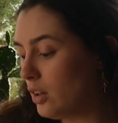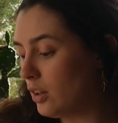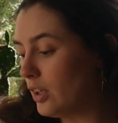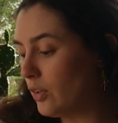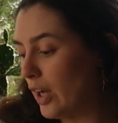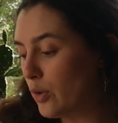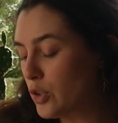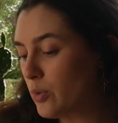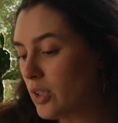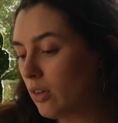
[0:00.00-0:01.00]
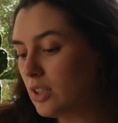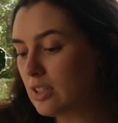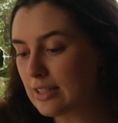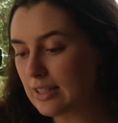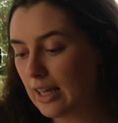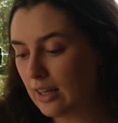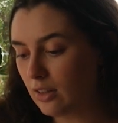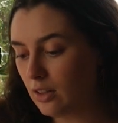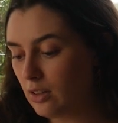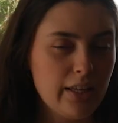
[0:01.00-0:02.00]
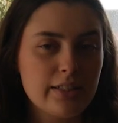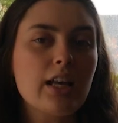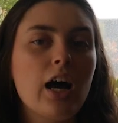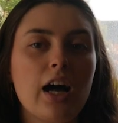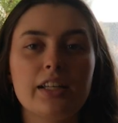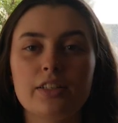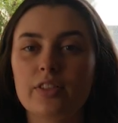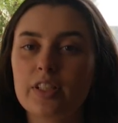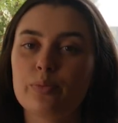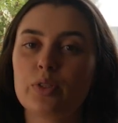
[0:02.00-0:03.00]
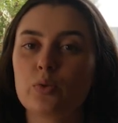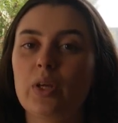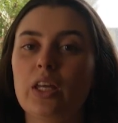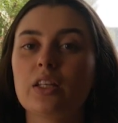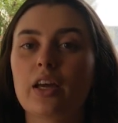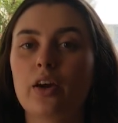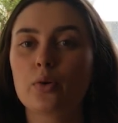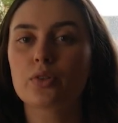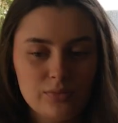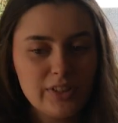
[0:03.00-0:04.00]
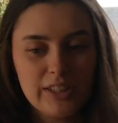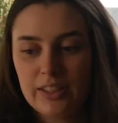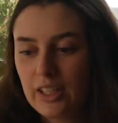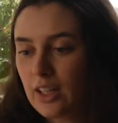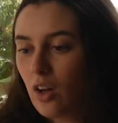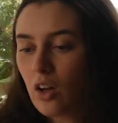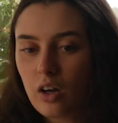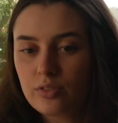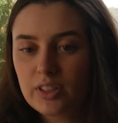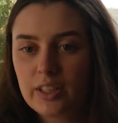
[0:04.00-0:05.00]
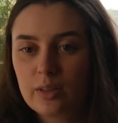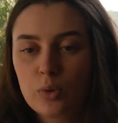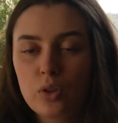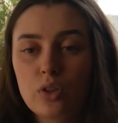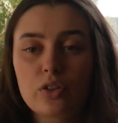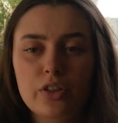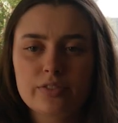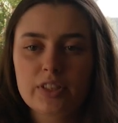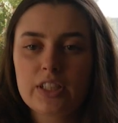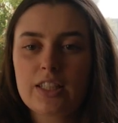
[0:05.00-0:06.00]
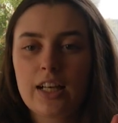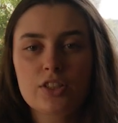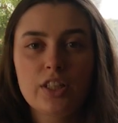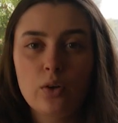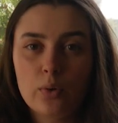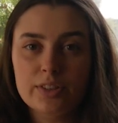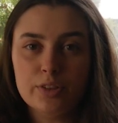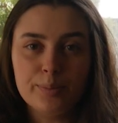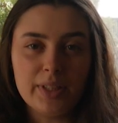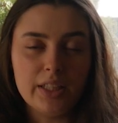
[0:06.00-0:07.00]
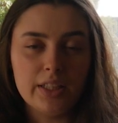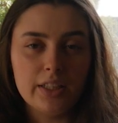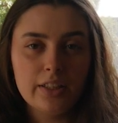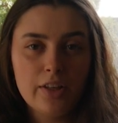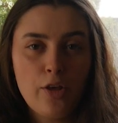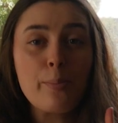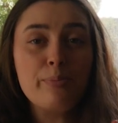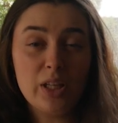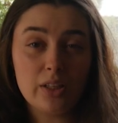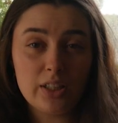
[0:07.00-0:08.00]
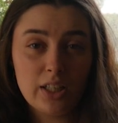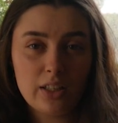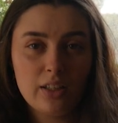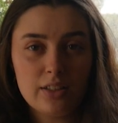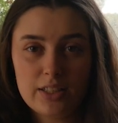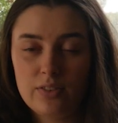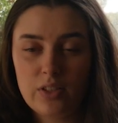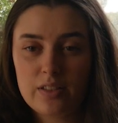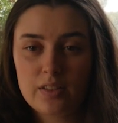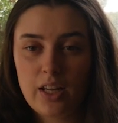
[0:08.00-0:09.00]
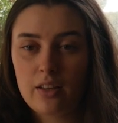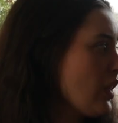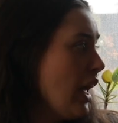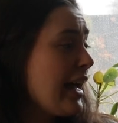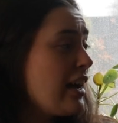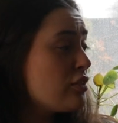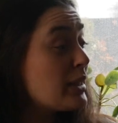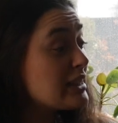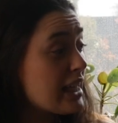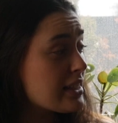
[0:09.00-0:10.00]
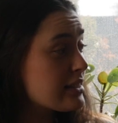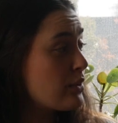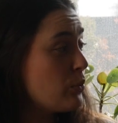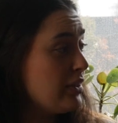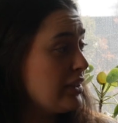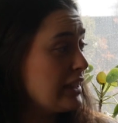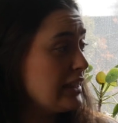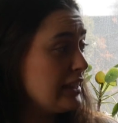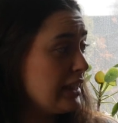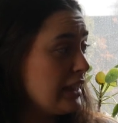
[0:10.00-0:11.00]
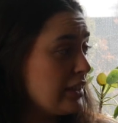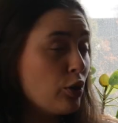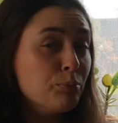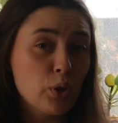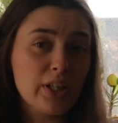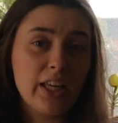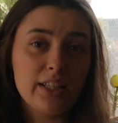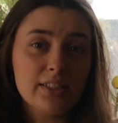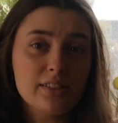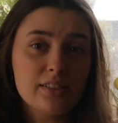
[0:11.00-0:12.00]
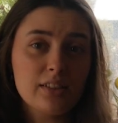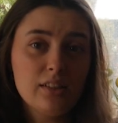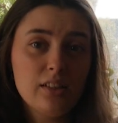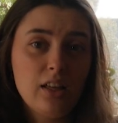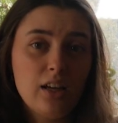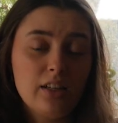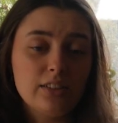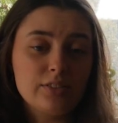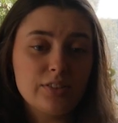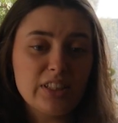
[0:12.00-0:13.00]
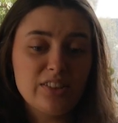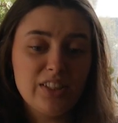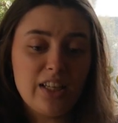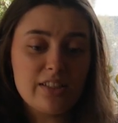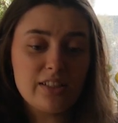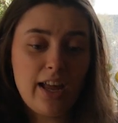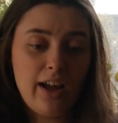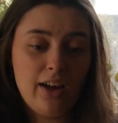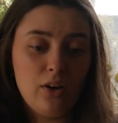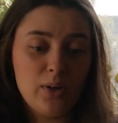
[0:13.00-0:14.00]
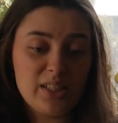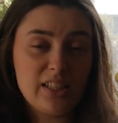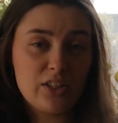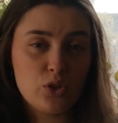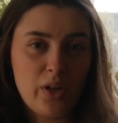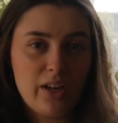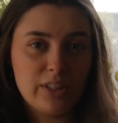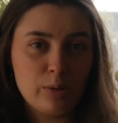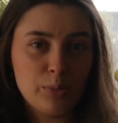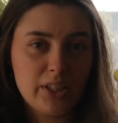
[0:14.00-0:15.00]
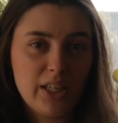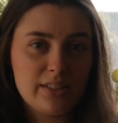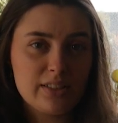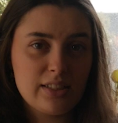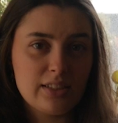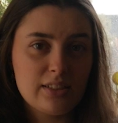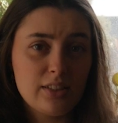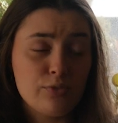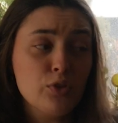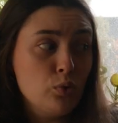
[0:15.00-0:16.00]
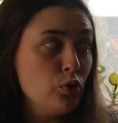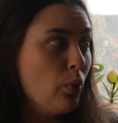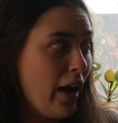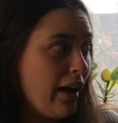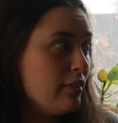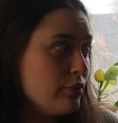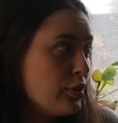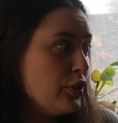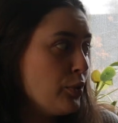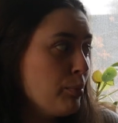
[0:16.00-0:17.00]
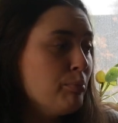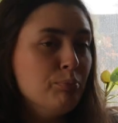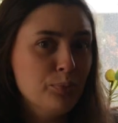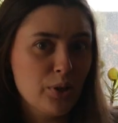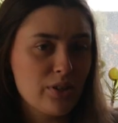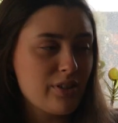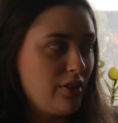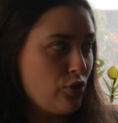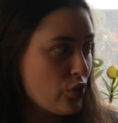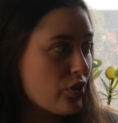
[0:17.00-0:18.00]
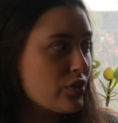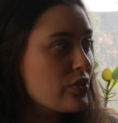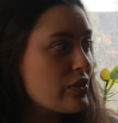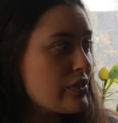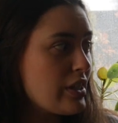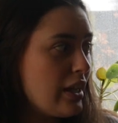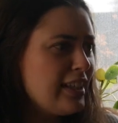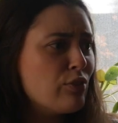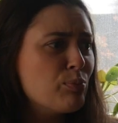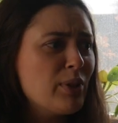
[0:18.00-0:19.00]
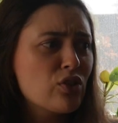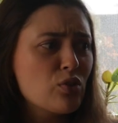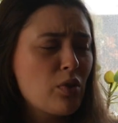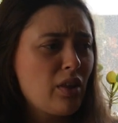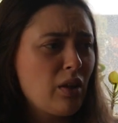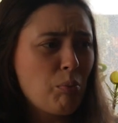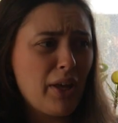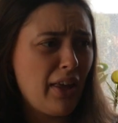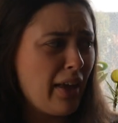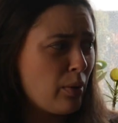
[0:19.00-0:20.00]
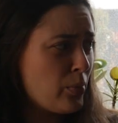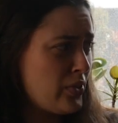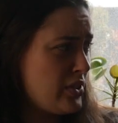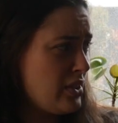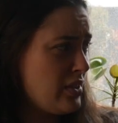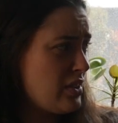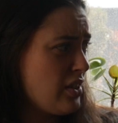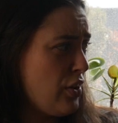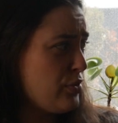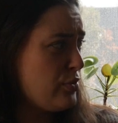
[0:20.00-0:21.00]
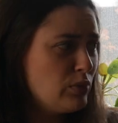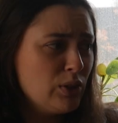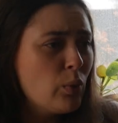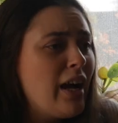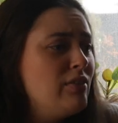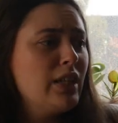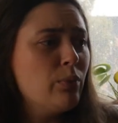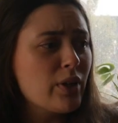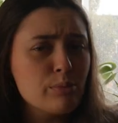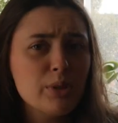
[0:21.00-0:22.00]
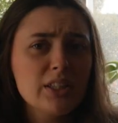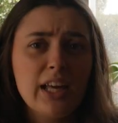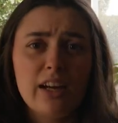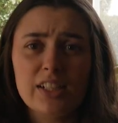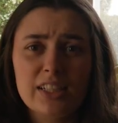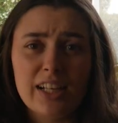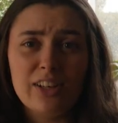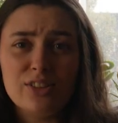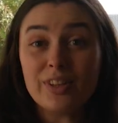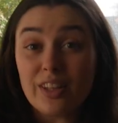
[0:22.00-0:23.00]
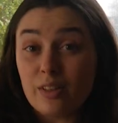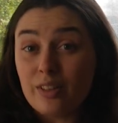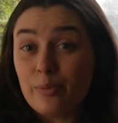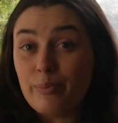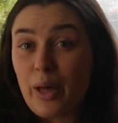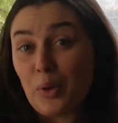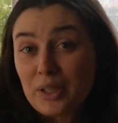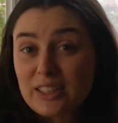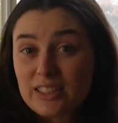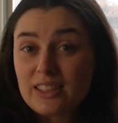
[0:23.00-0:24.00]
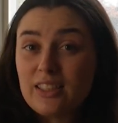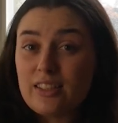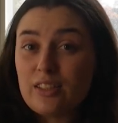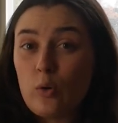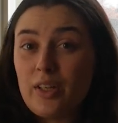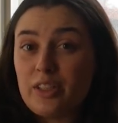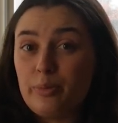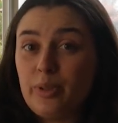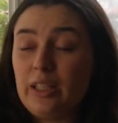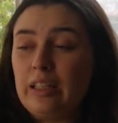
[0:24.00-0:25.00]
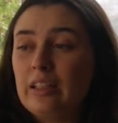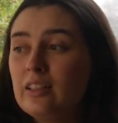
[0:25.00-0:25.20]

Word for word: little couch. It was on sale. It's kind of an in-between couch. We need like a coffee table. Griffin is actually going to be building a TV stand I have my desk. We really need a bookcase. I never really realized how essential having a bookcase is if you do have, you know, books and journals and even me just with like my cameras and stuff. We don't have anywhere to put that right now. The balcony is going to be a